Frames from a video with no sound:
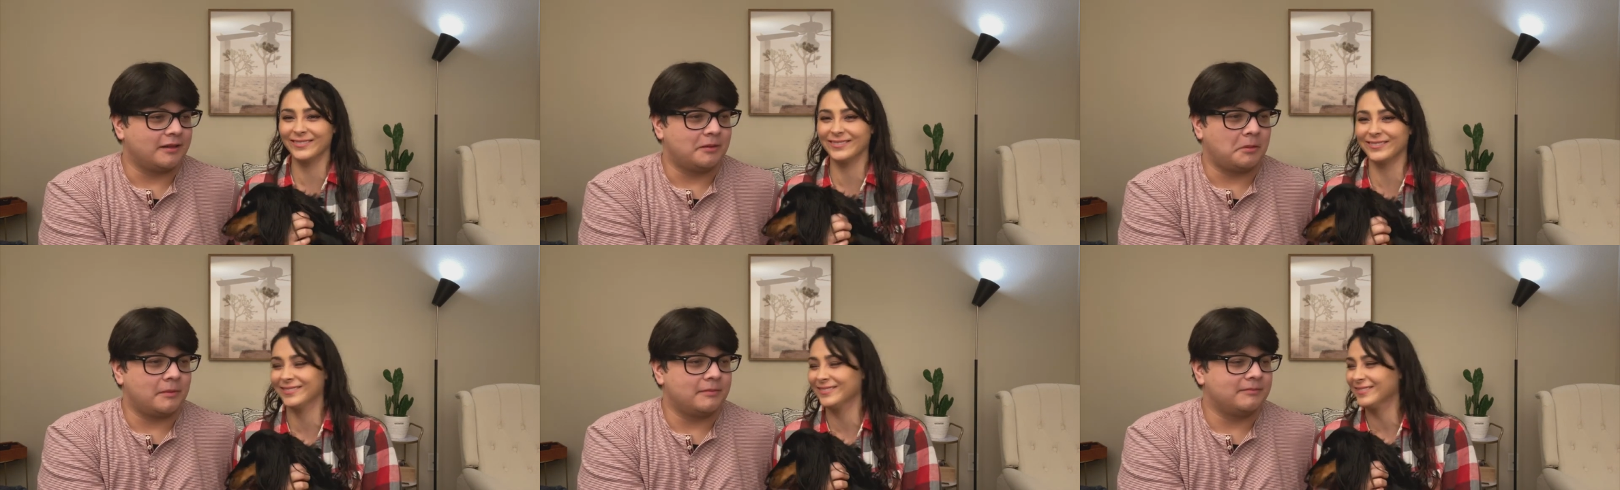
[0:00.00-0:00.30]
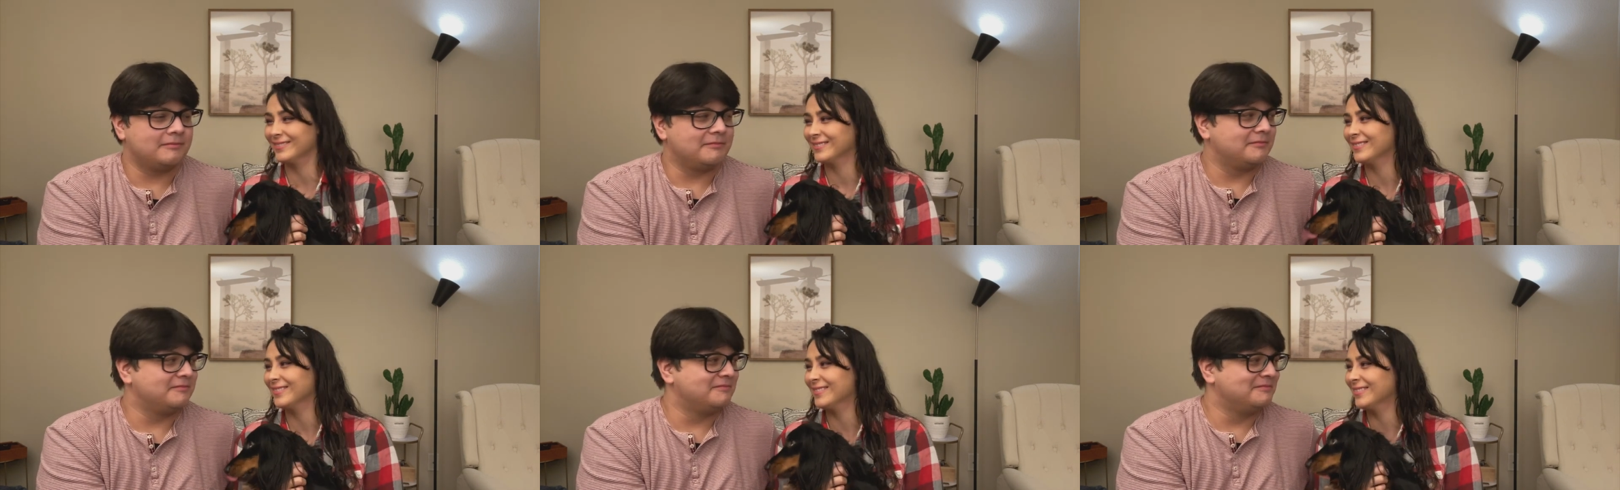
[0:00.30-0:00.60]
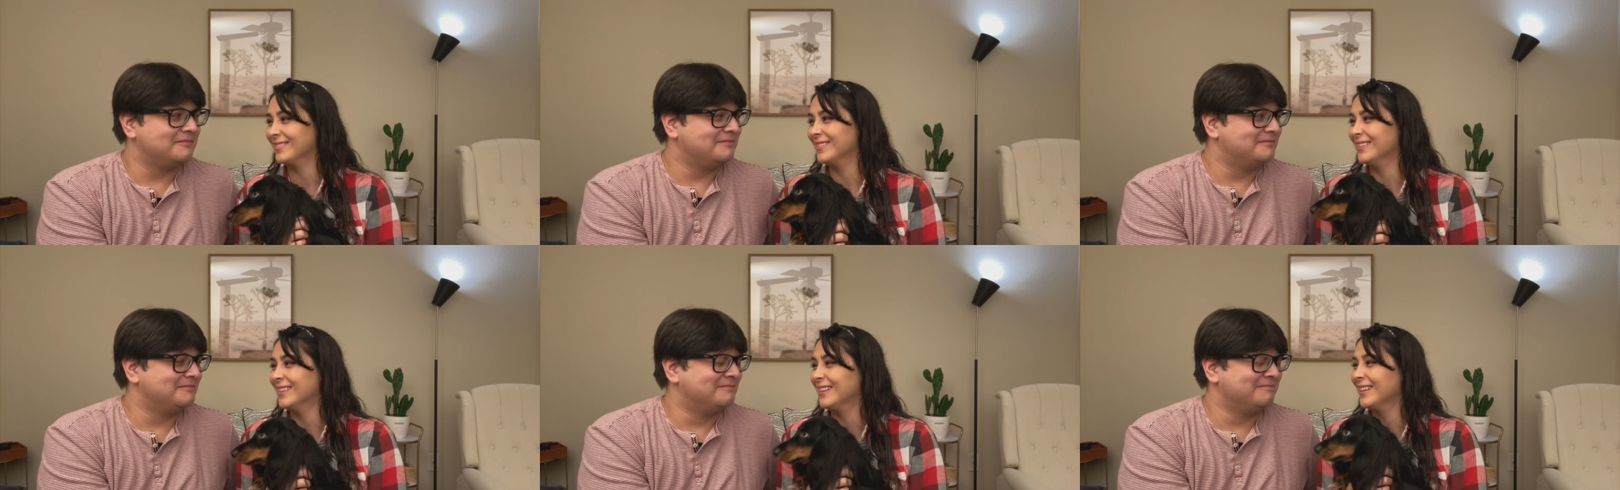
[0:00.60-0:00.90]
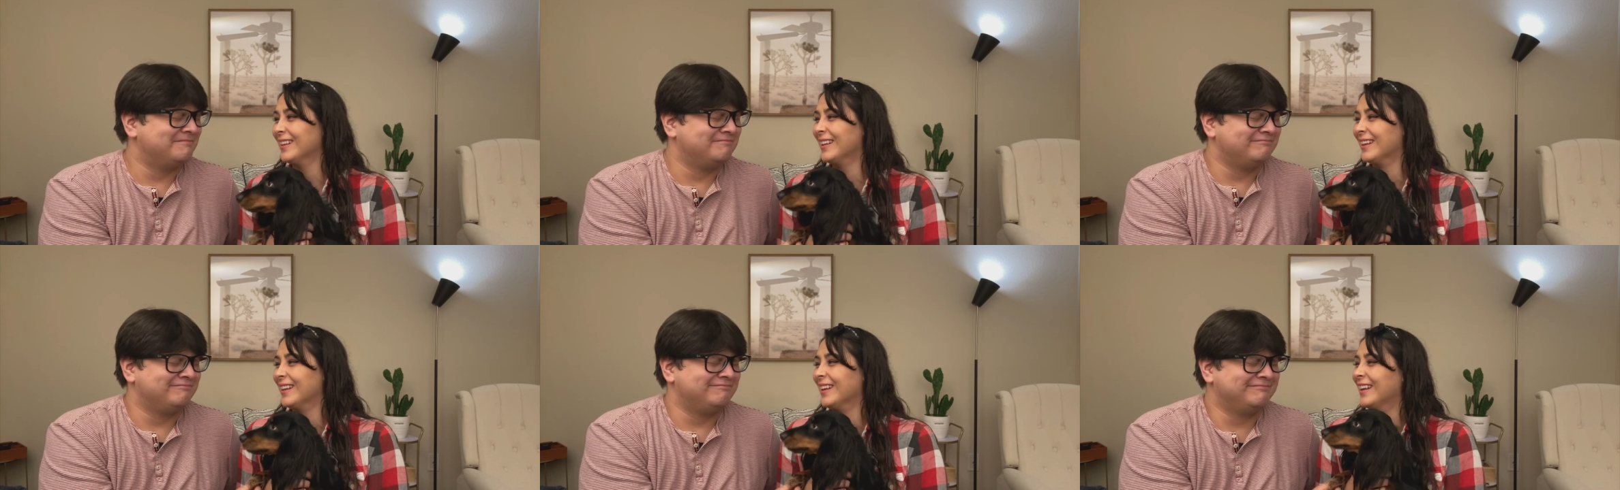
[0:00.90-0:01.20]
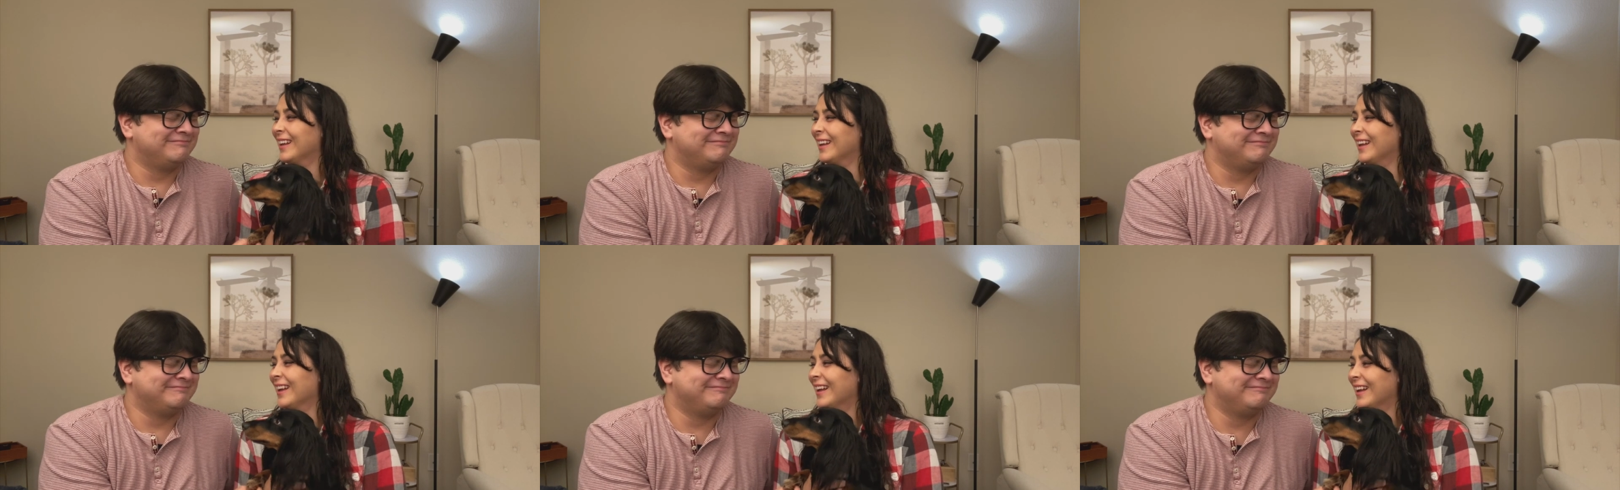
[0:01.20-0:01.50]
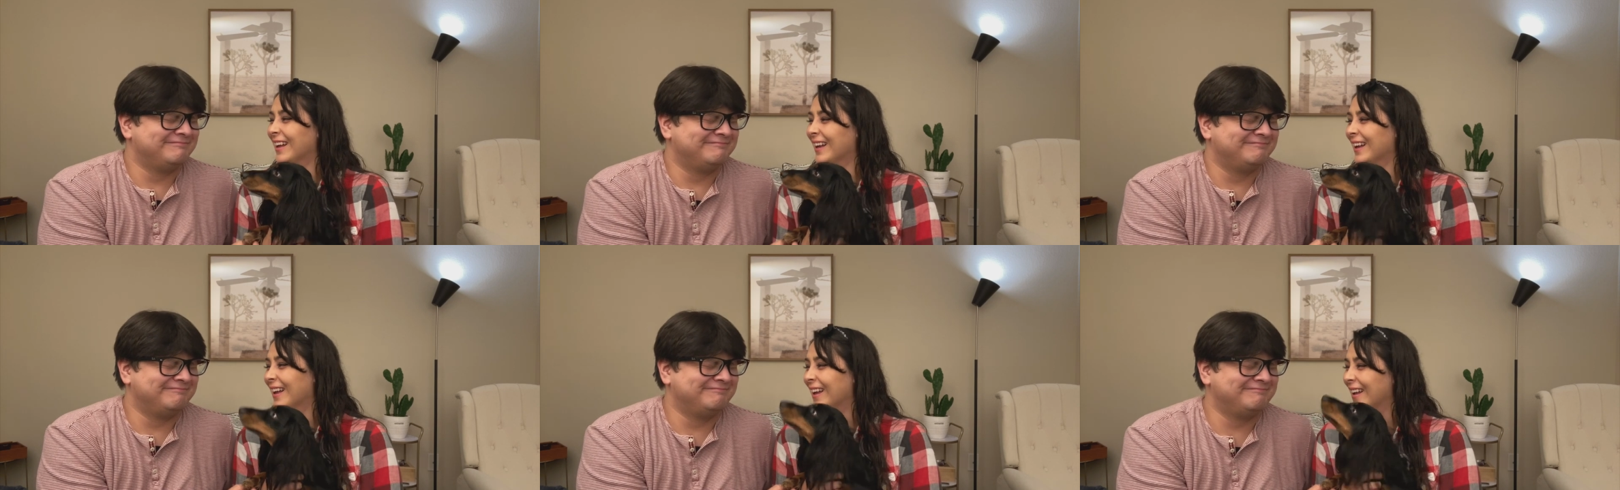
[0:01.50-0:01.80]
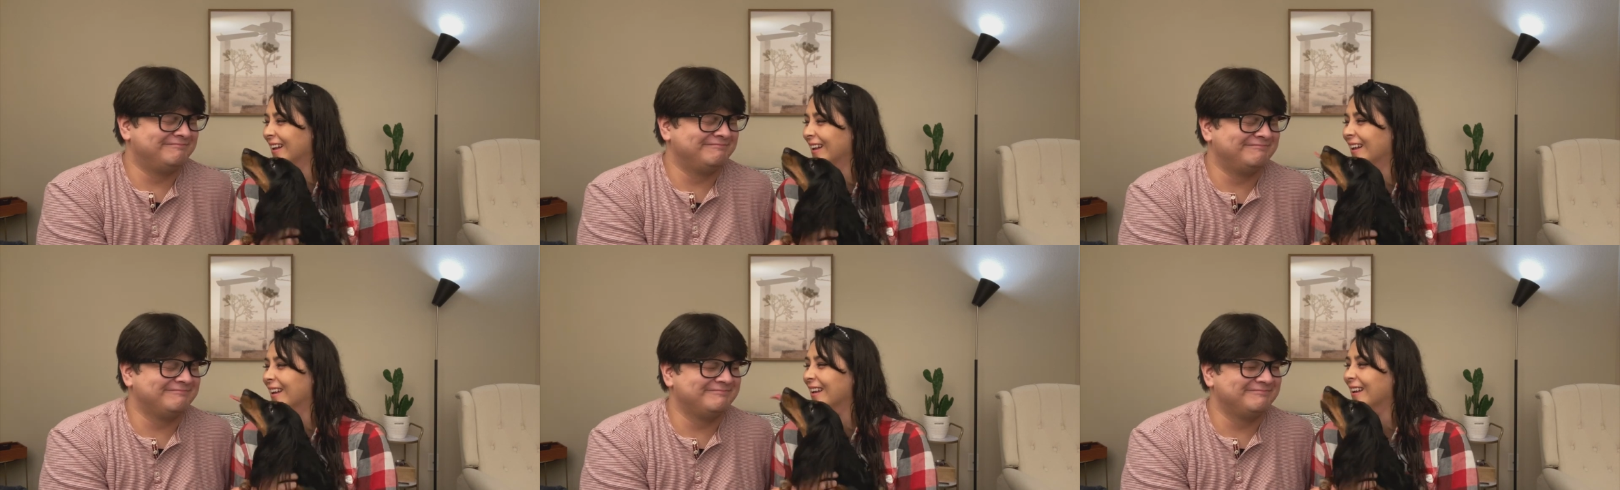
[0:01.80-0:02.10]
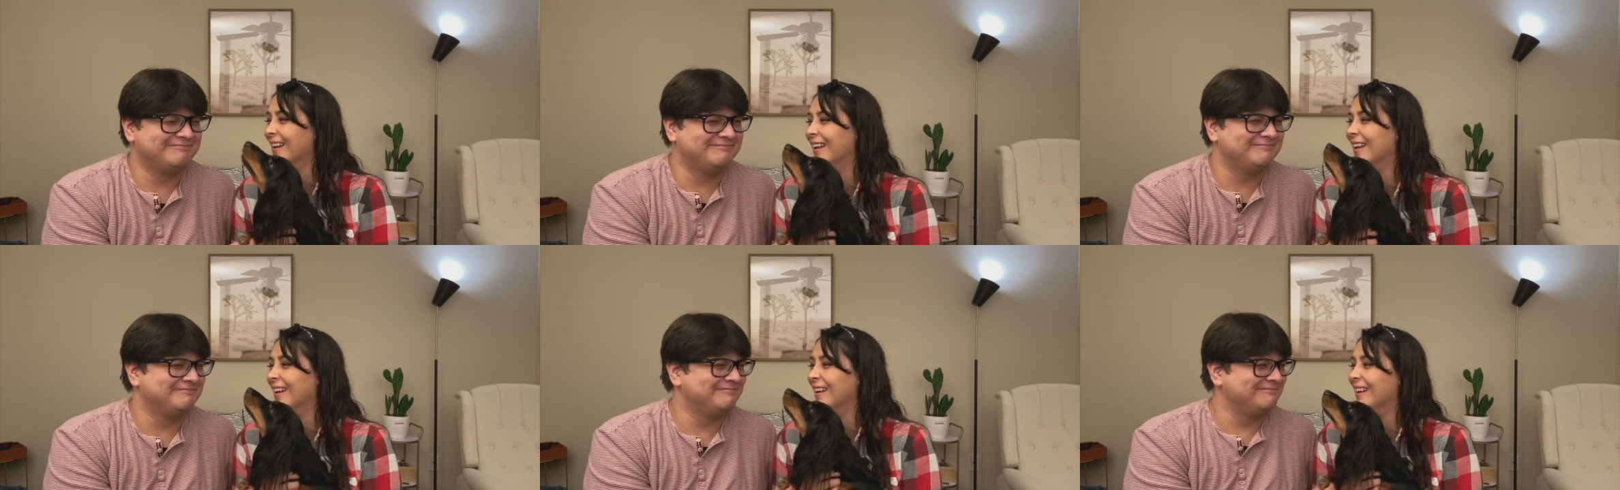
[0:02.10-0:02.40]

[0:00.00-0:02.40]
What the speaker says: No one is speaking in this clip.